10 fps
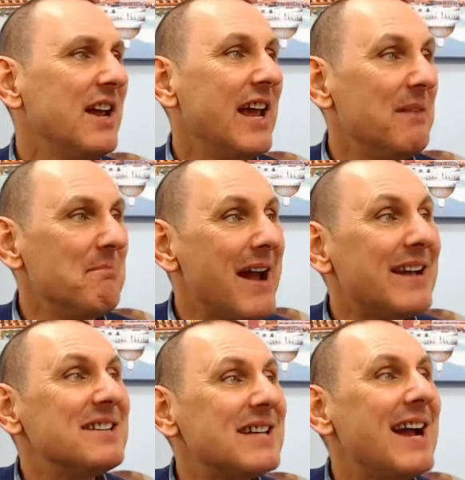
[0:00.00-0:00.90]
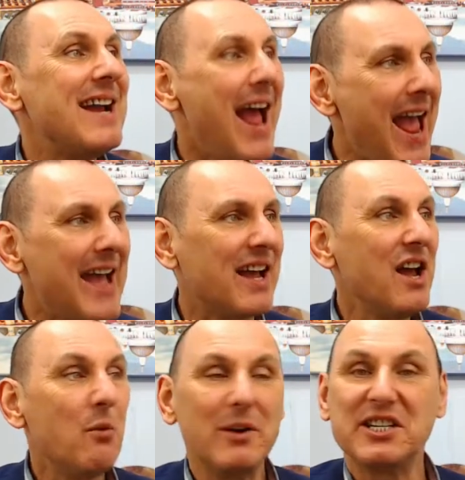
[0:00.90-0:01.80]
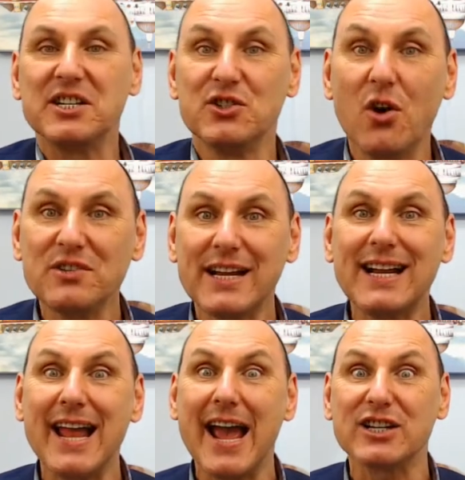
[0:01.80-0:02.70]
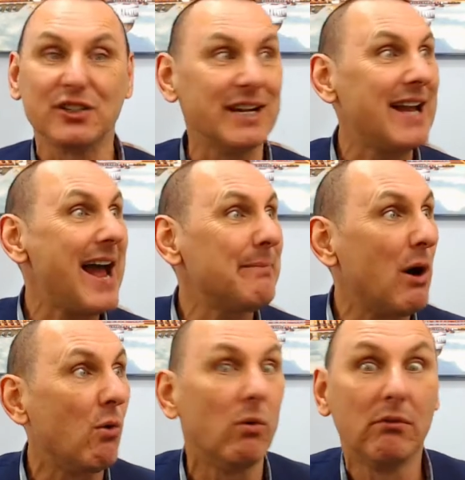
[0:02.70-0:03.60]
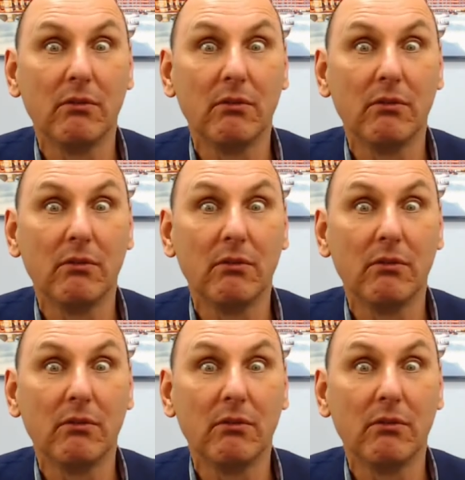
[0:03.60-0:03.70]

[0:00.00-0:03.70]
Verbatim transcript: It may contain egg, which is not declared on the label.